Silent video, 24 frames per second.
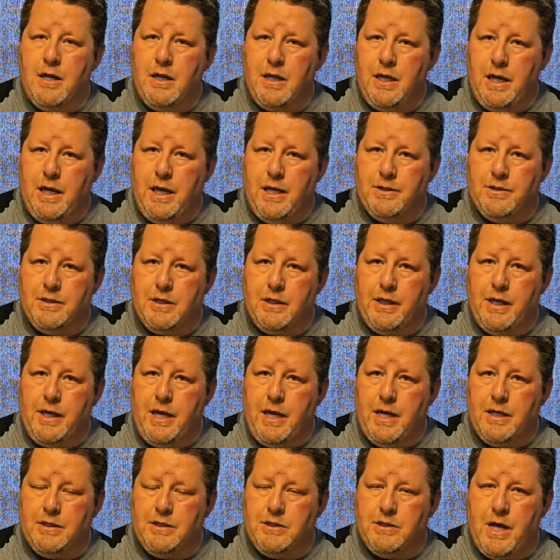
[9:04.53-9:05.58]
easily
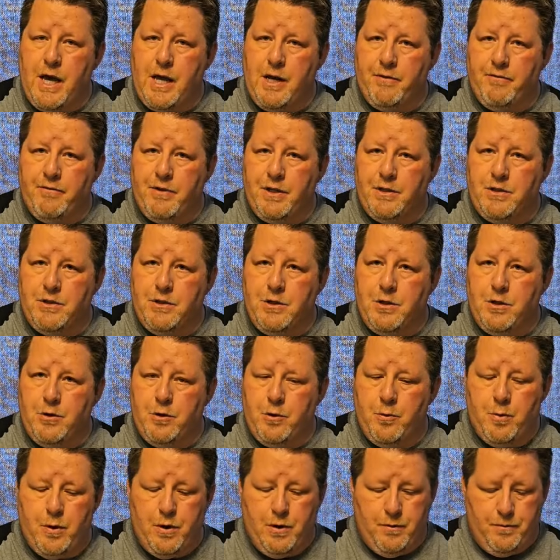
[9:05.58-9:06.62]
inside of this
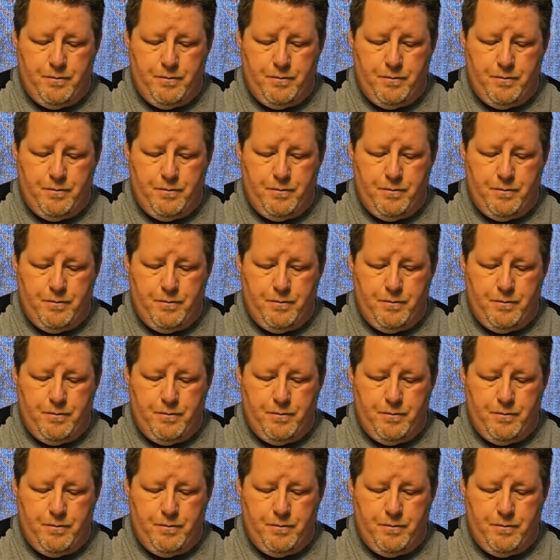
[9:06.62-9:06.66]
tube.